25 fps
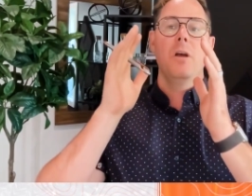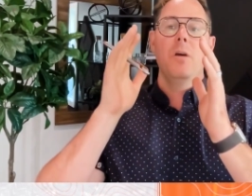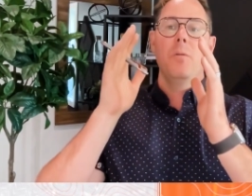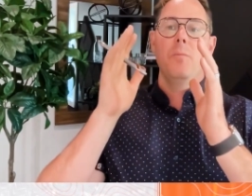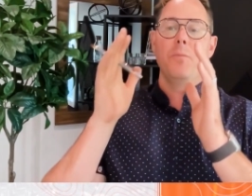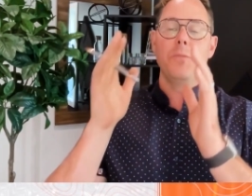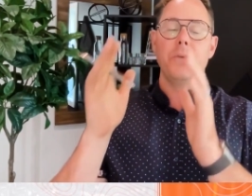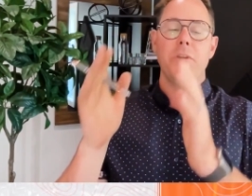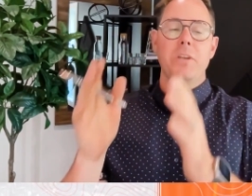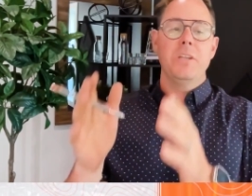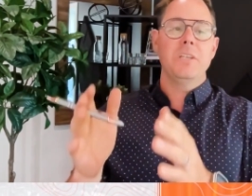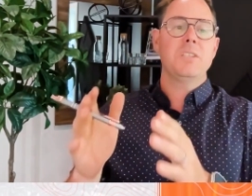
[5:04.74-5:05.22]

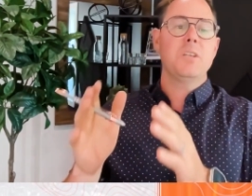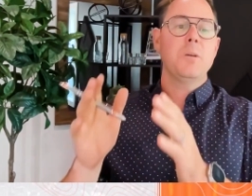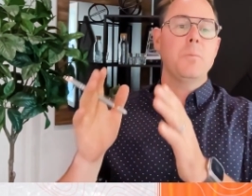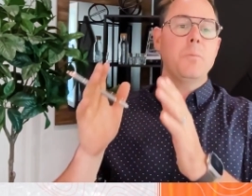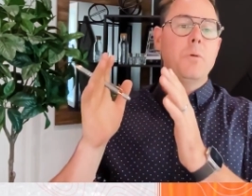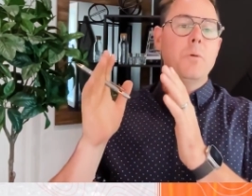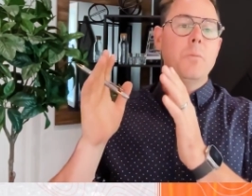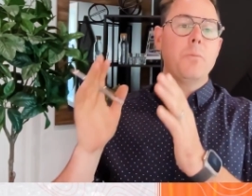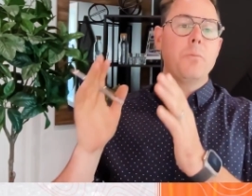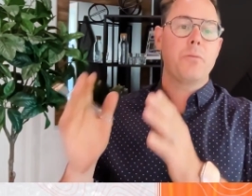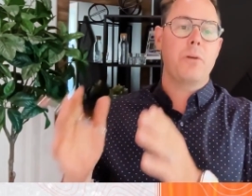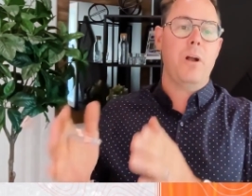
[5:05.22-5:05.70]

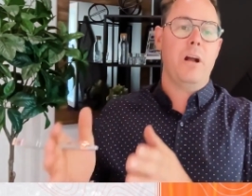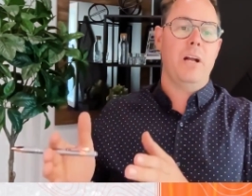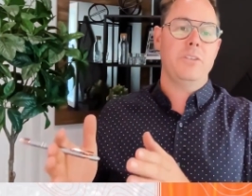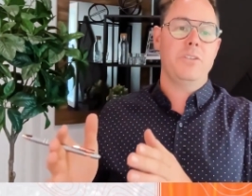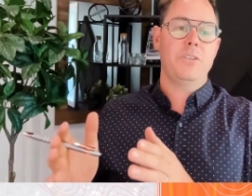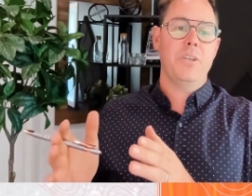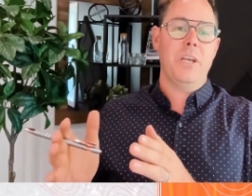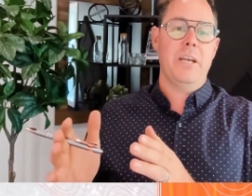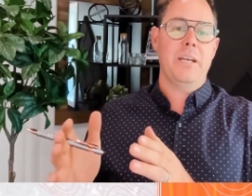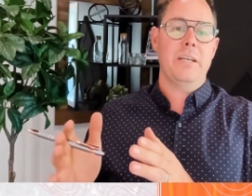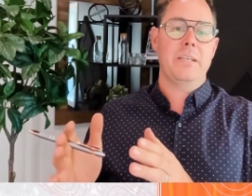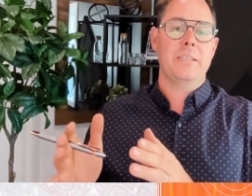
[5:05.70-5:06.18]
municipal
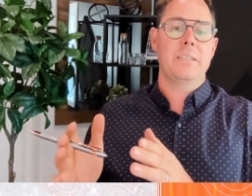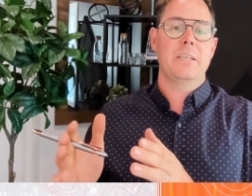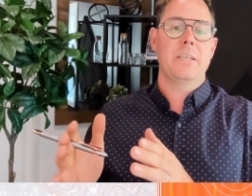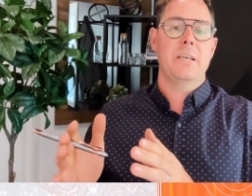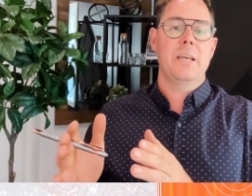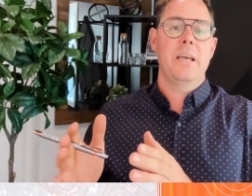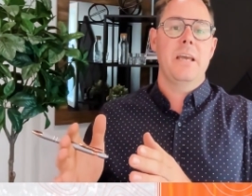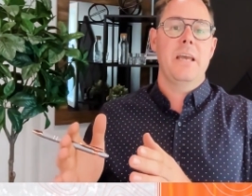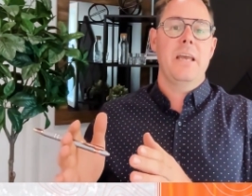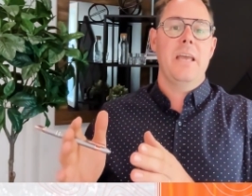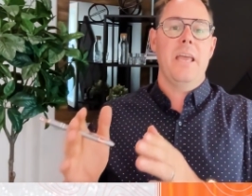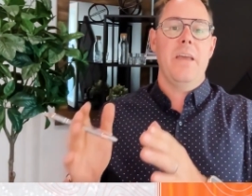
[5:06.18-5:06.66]
projects
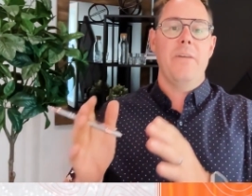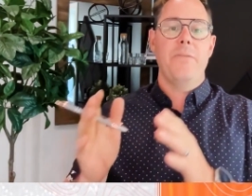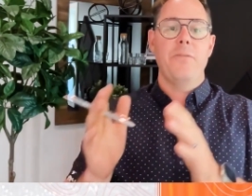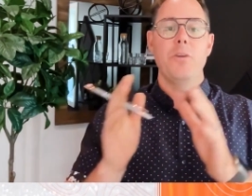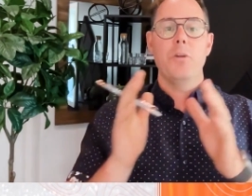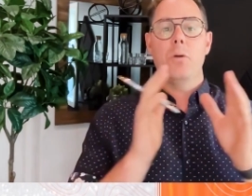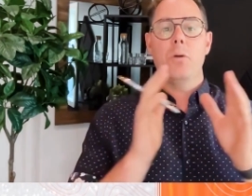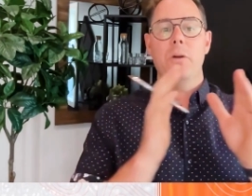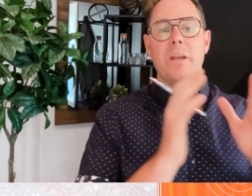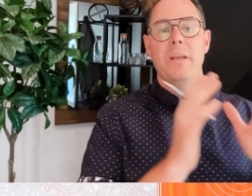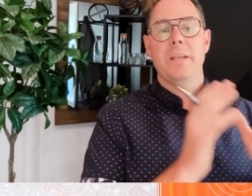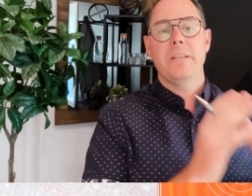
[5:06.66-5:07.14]
if you
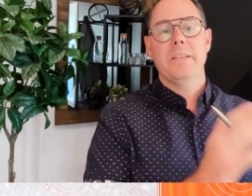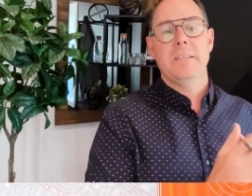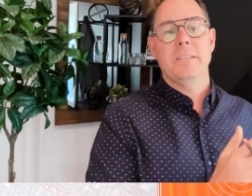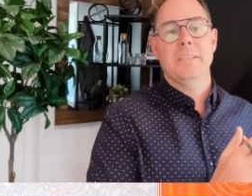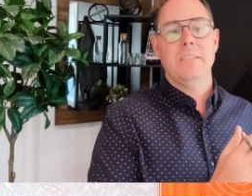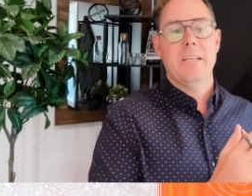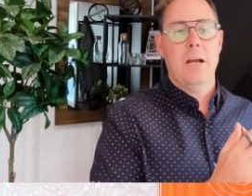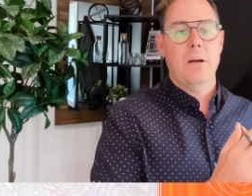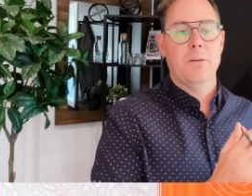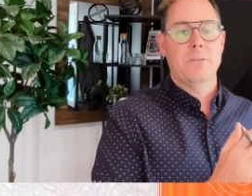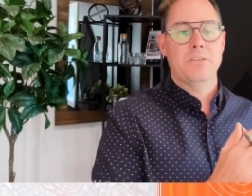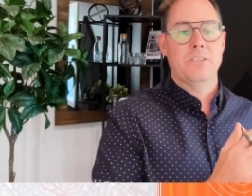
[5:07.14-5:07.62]
don't hit these
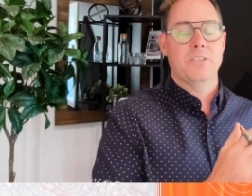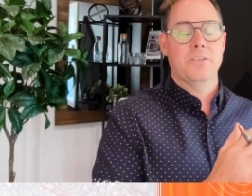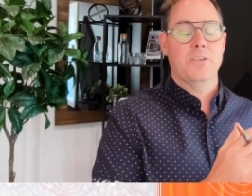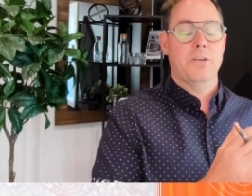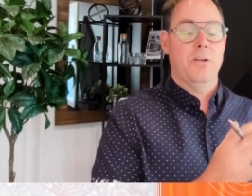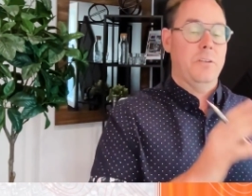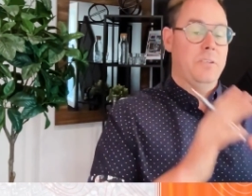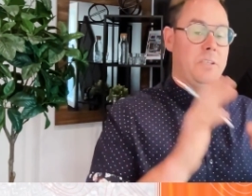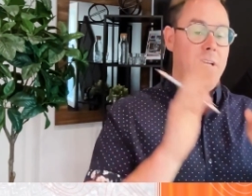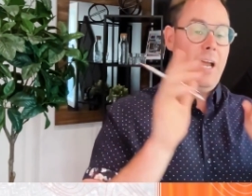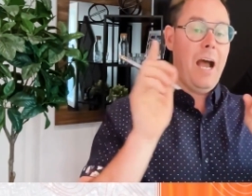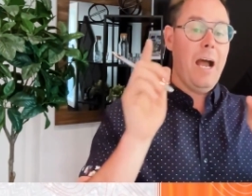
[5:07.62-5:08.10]
housing
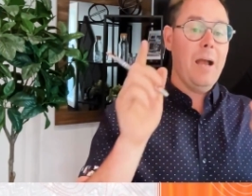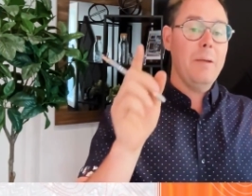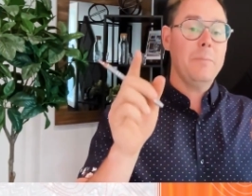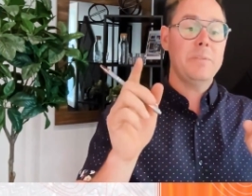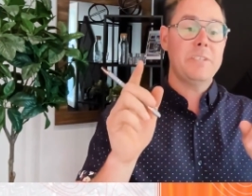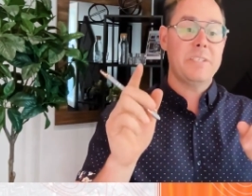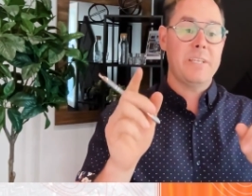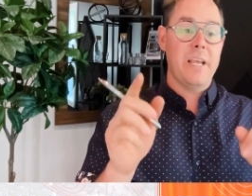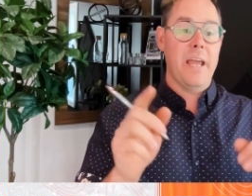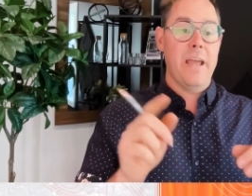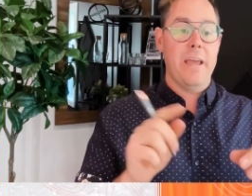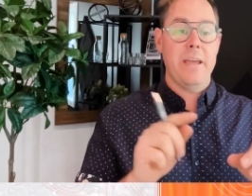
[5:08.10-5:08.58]
starts. I'm
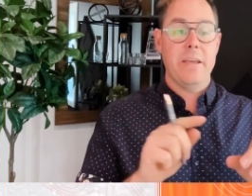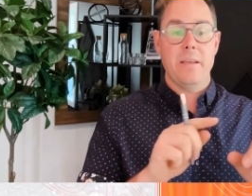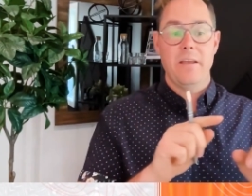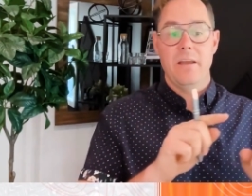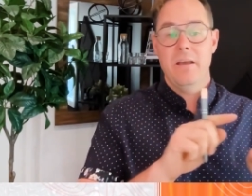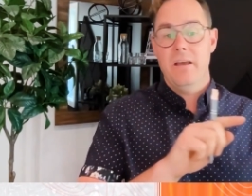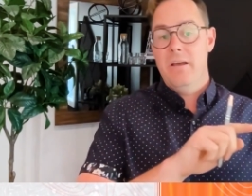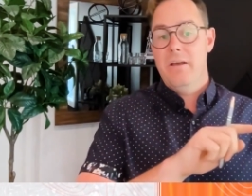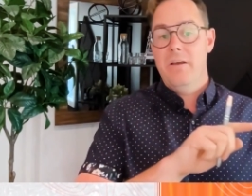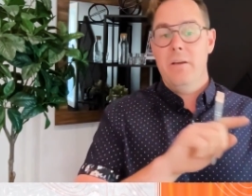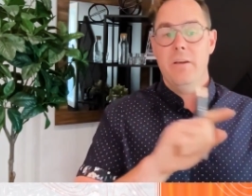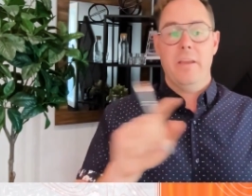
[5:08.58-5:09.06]
saying,
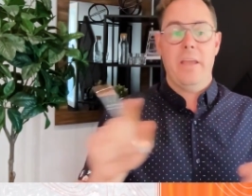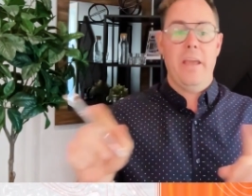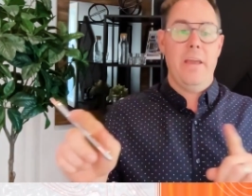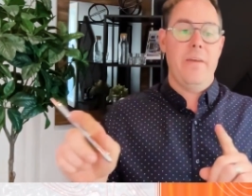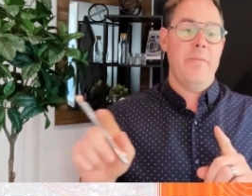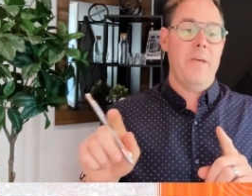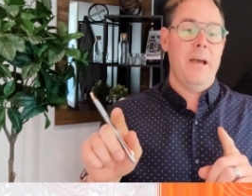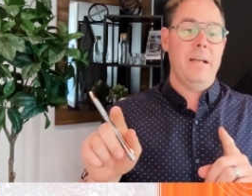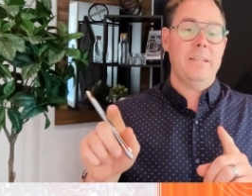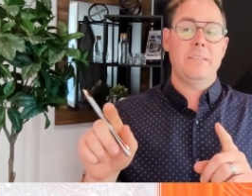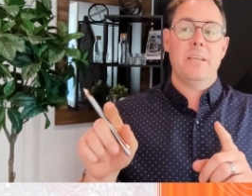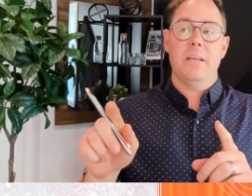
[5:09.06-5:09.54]
okay,
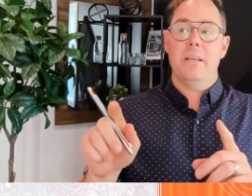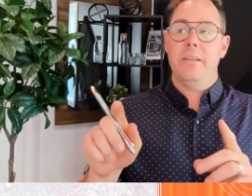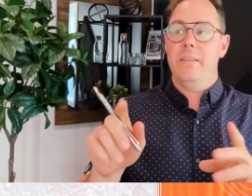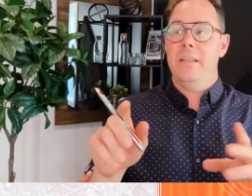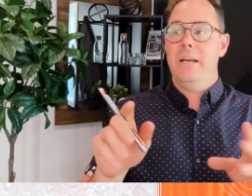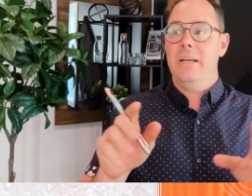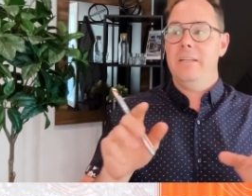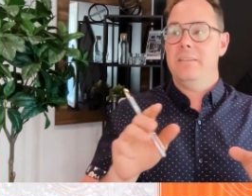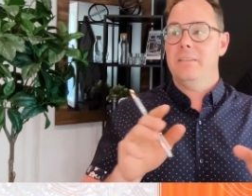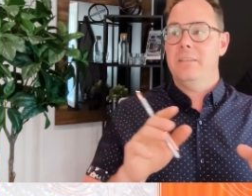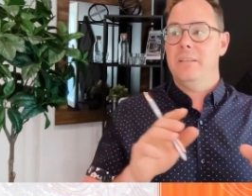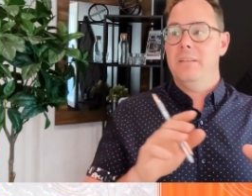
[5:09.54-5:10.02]
that's a
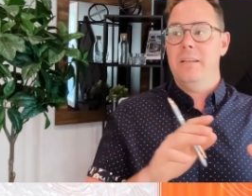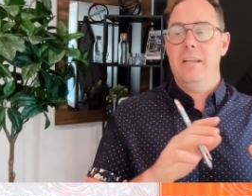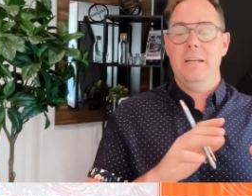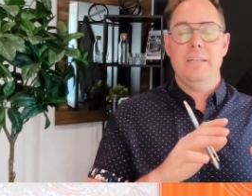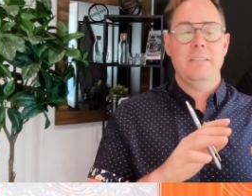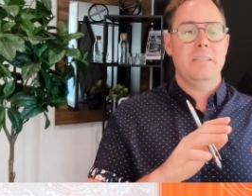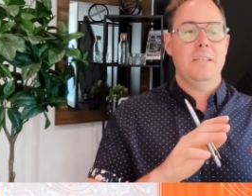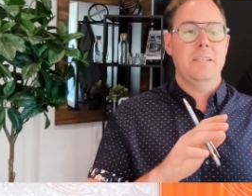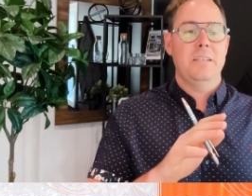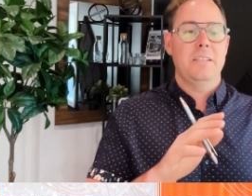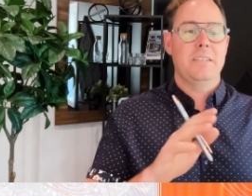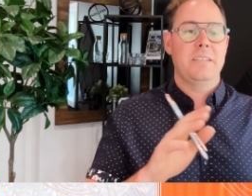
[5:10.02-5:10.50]
that's a, that's
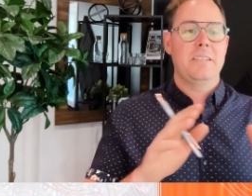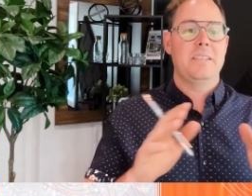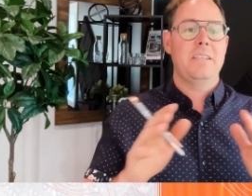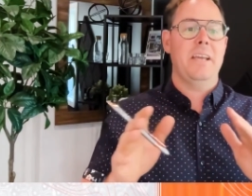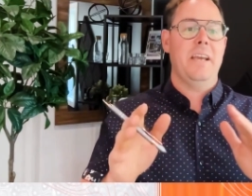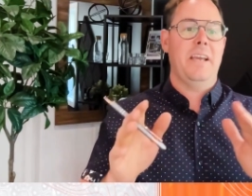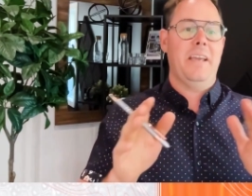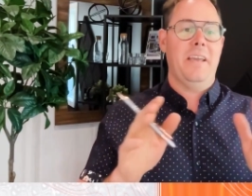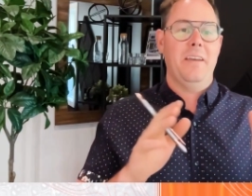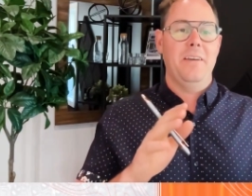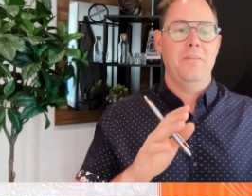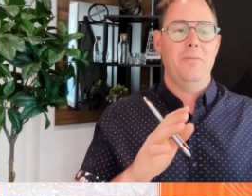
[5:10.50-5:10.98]
a
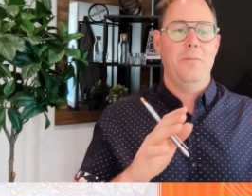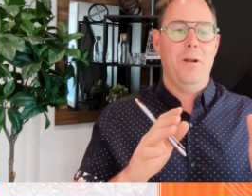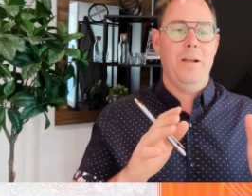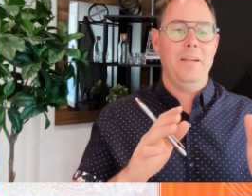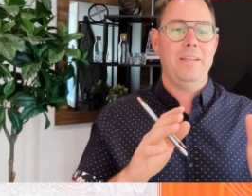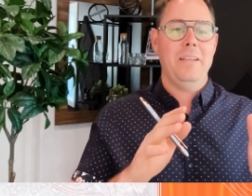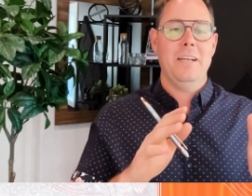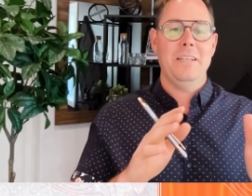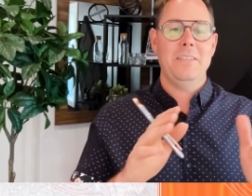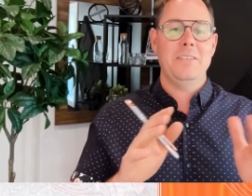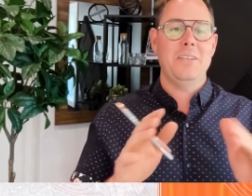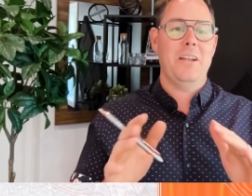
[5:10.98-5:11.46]
stick, right?
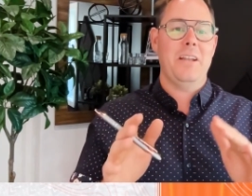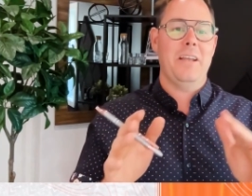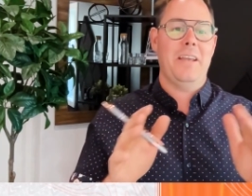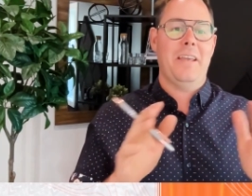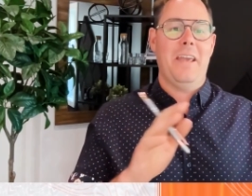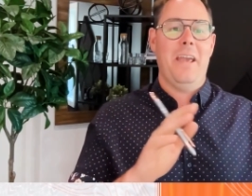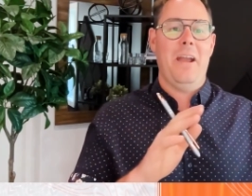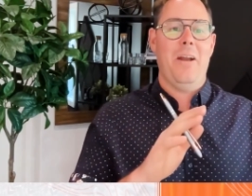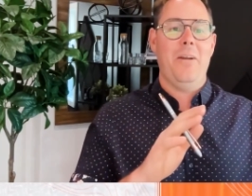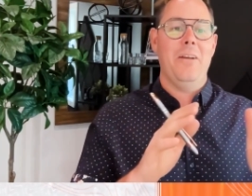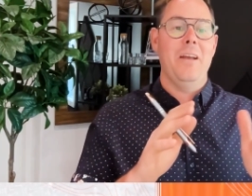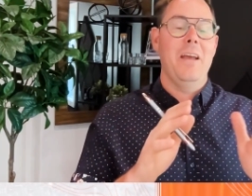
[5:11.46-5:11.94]
That's not a
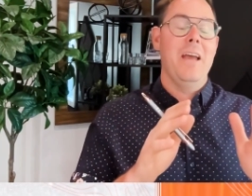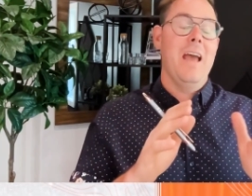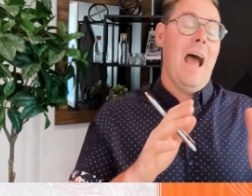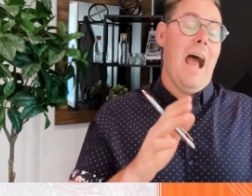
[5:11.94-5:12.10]
carrot.